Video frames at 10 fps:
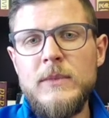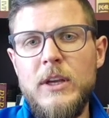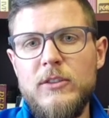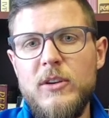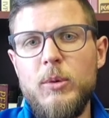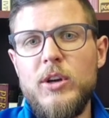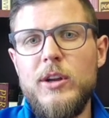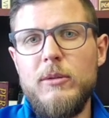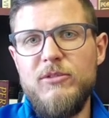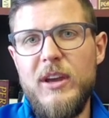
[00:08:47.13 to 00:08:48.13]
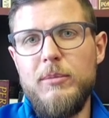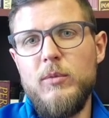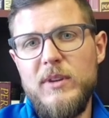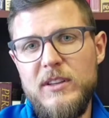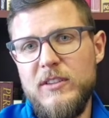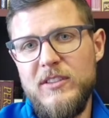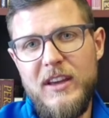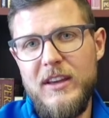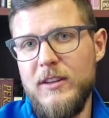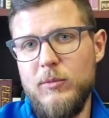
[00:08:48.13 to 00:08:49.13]
Now, someone could object, we'd
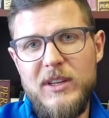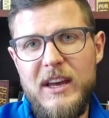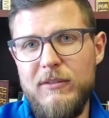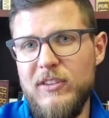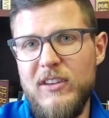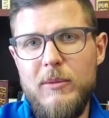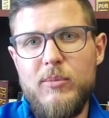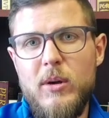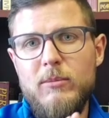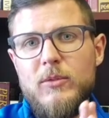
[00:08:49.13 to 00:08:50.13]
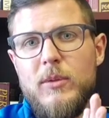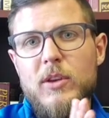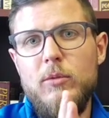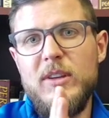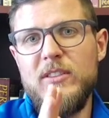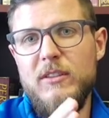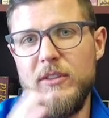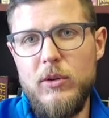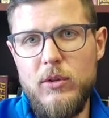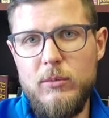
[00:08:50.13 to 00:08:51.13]
say, and we'd have the same problems with humans. If
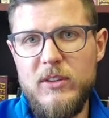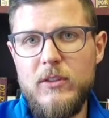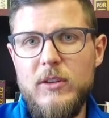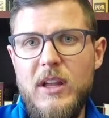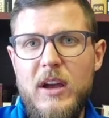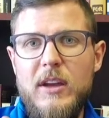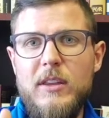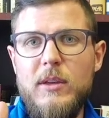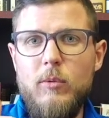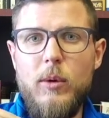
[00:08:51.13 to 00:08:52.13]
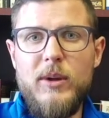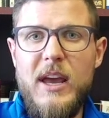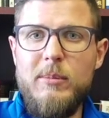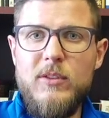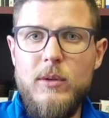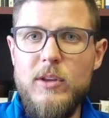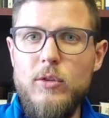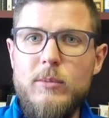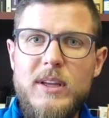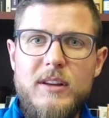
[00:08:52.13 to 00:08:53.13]
no humans could die, then what would happen to a
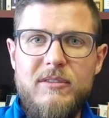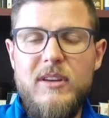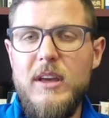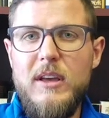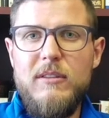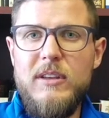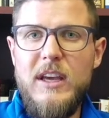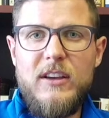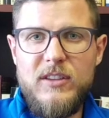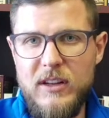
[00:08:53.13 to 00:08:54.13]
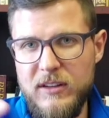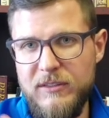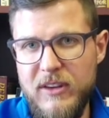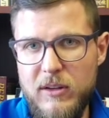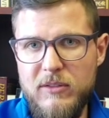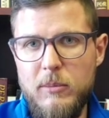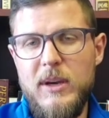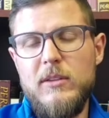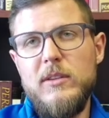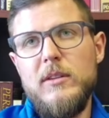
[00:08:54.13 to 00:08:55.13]
human if he accidentally fell off the
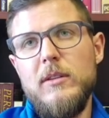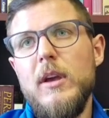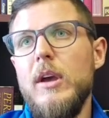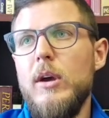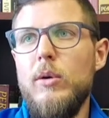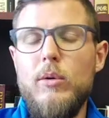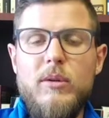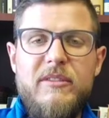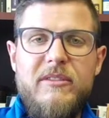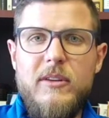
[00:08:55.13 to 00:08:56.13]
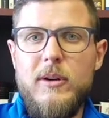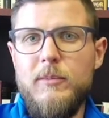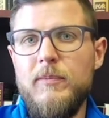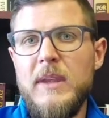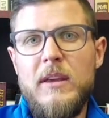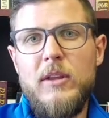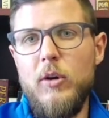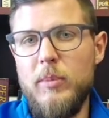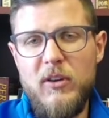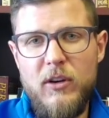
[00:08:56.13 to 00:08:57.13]
mountain, or if the
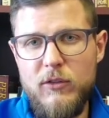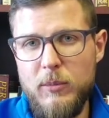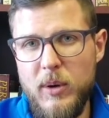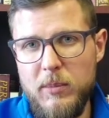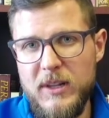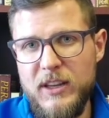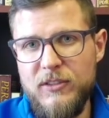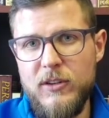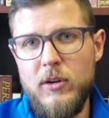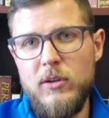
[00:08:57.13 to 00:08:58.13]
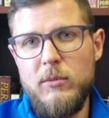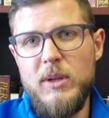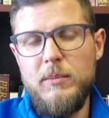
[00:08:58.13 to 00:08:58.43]
overpopulation argument?